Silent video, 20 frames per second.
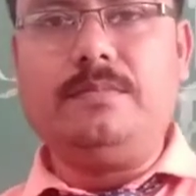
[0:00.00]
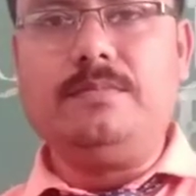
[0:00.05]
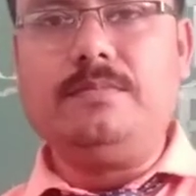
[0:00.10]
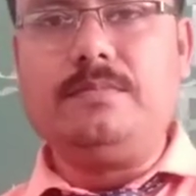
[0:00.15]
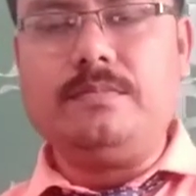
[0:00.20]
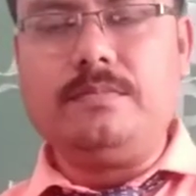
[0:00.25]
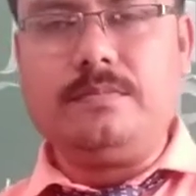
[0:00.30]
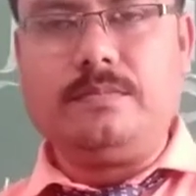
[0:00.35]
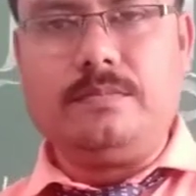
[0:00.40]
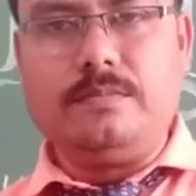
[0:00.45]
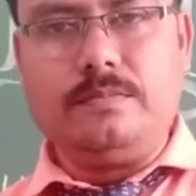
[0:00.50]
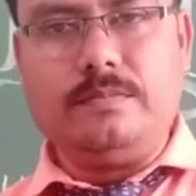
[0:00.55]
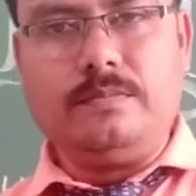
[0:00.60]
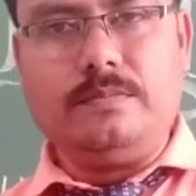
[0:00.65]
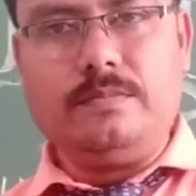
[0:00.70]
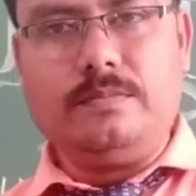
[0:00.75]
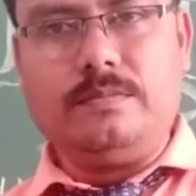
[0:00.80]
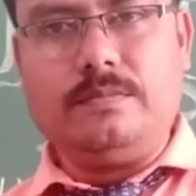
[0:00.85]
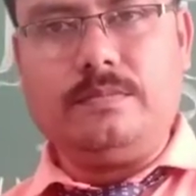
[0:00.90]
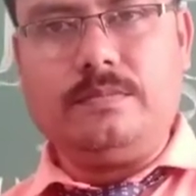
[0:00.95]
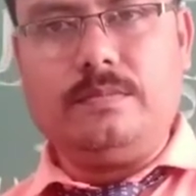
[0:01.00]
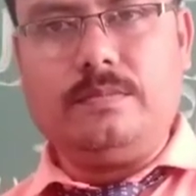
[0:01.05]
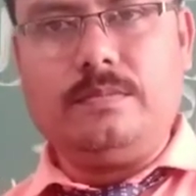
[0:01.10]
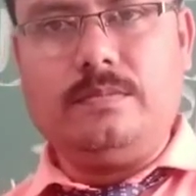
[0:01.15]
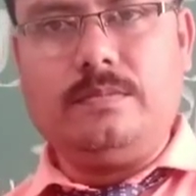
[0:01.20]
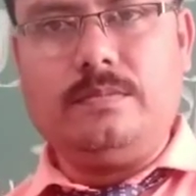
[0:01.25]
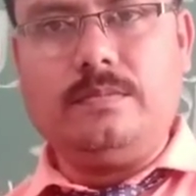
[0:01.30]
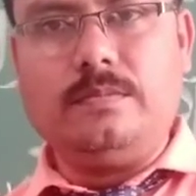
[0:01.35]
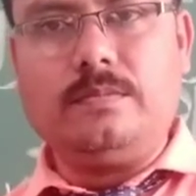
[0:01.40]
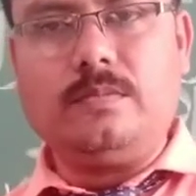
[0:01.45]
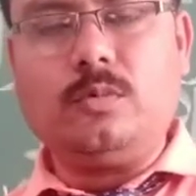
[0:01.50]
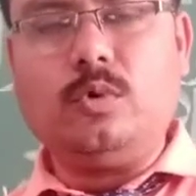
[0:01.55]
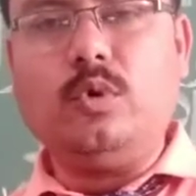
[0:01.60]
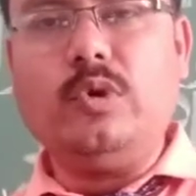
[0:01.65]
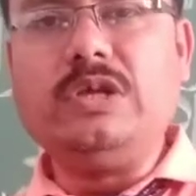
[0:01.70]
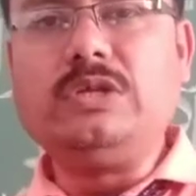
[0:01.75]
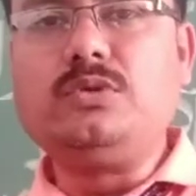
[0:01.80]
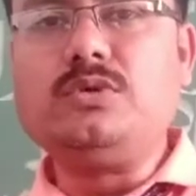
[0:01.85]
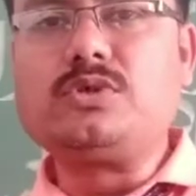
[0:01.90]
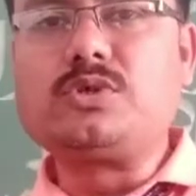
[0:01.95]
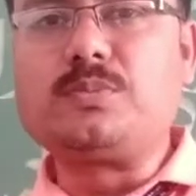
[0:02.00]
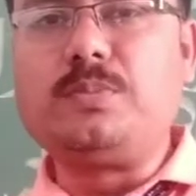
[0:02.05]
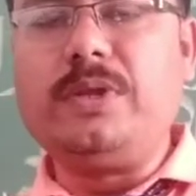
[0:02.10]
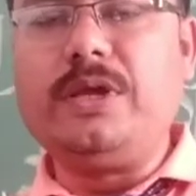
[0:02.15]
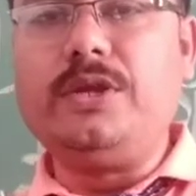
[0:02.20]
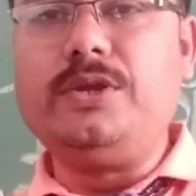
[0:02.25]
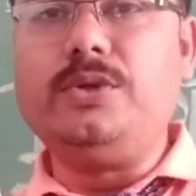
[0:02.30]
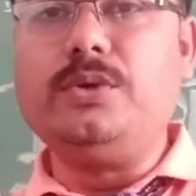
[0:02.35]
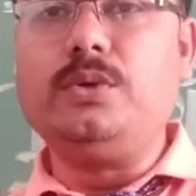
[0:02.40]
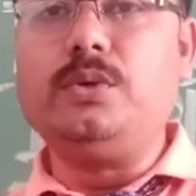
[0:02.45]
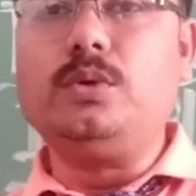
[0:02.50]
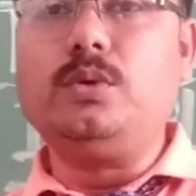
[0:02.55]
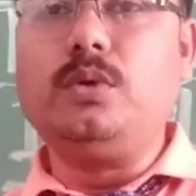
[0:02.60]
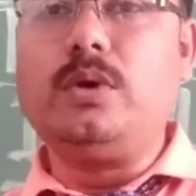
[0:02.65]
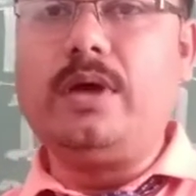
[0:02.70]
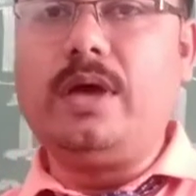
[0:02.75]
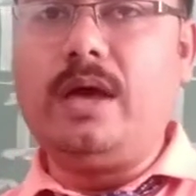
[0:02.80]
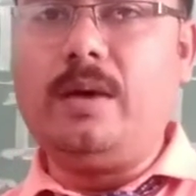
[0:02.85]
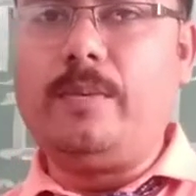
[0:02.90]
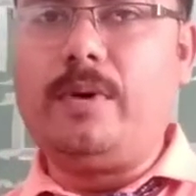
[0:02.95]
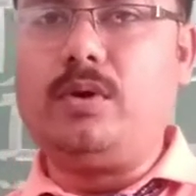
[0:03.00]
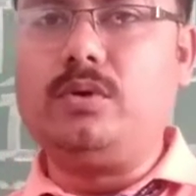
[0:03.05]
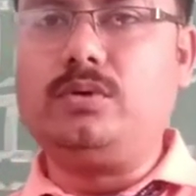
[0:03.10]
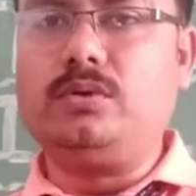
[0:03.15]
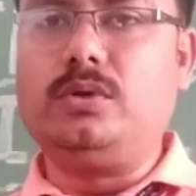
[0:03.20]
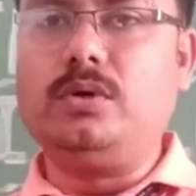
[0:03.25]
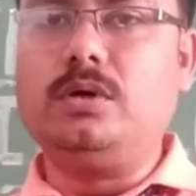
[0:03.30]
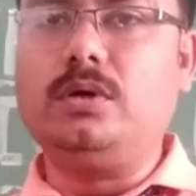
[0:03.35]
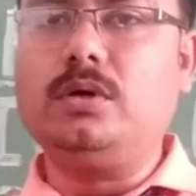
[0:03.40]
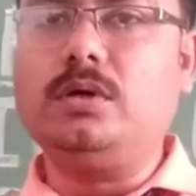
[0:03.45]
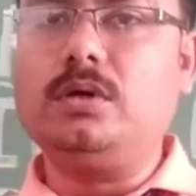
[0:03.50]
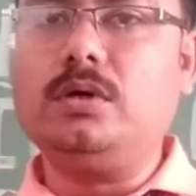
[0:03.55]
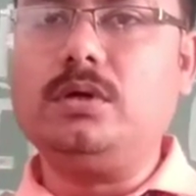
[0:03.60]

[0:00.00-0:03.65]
am going to explain you about the